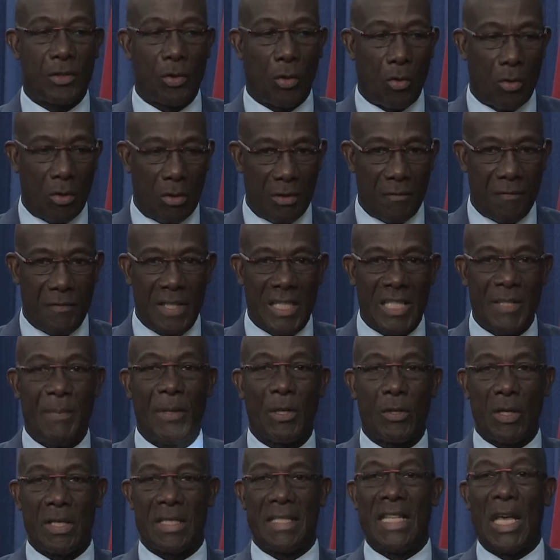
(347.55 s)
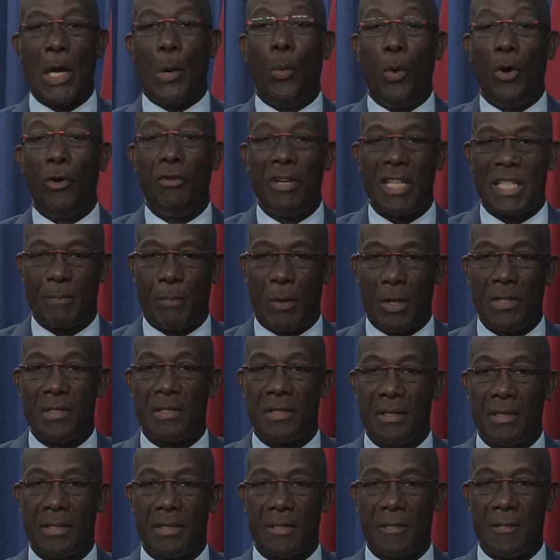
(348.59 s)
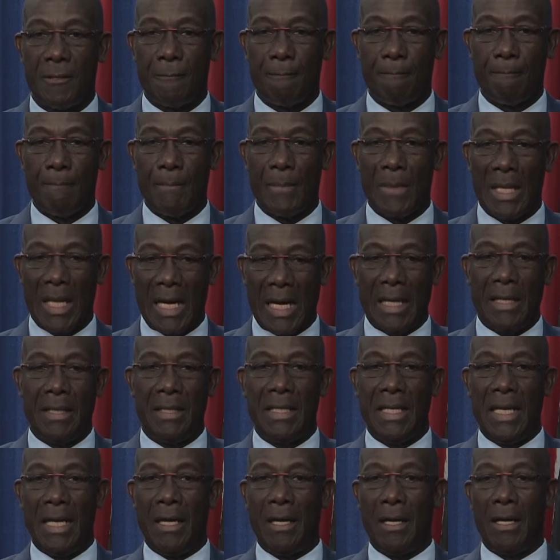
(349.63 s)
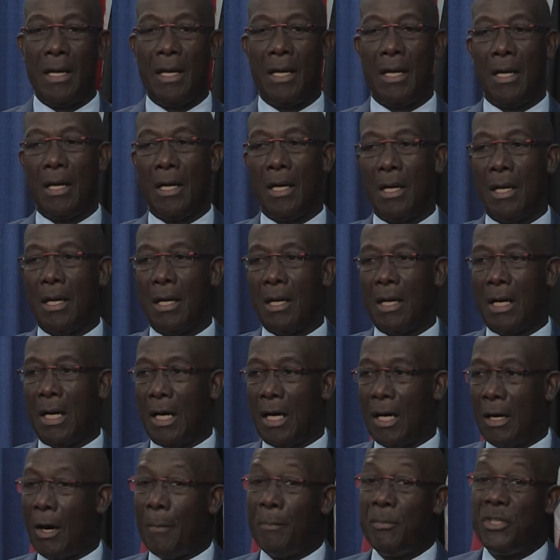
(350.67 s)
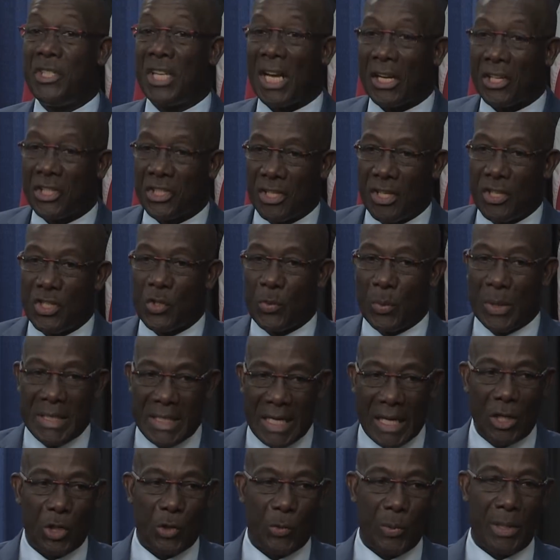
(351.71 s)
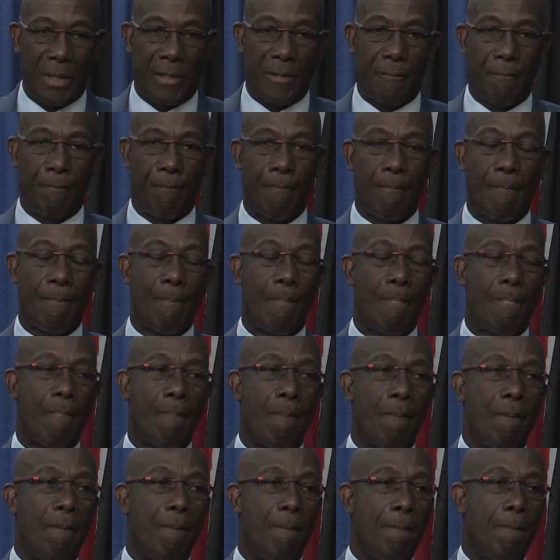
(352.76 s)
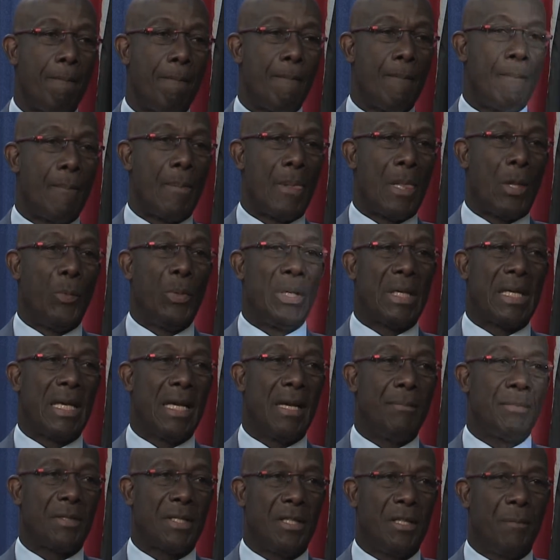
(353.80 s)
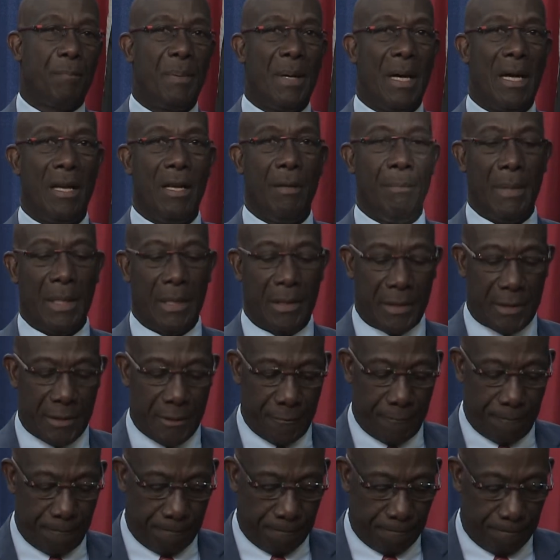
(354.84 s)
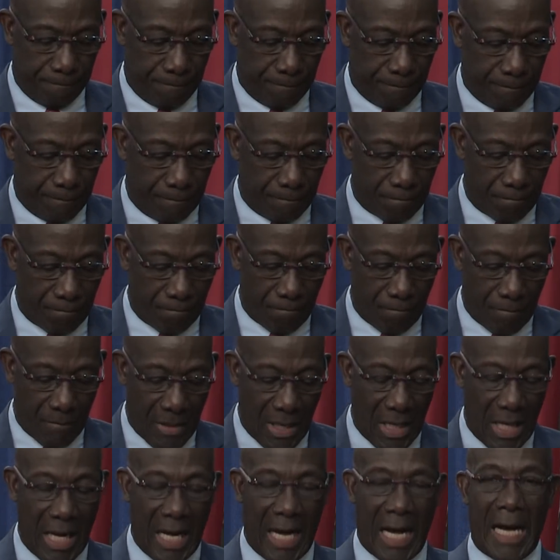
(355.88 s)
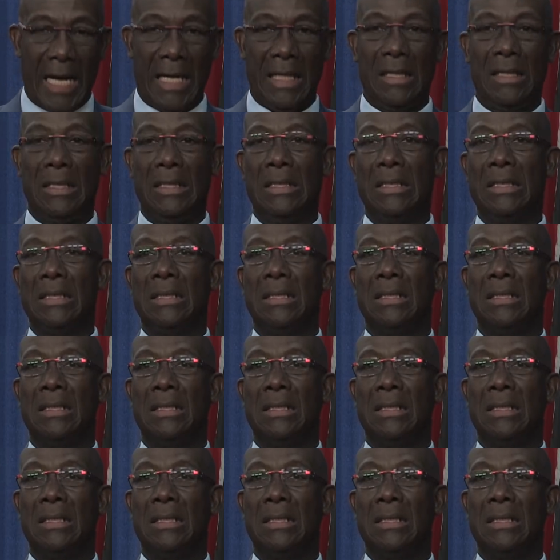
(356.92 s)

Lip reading: to all of these because there were responses and their objections were dealt with. We came to the Parliament, and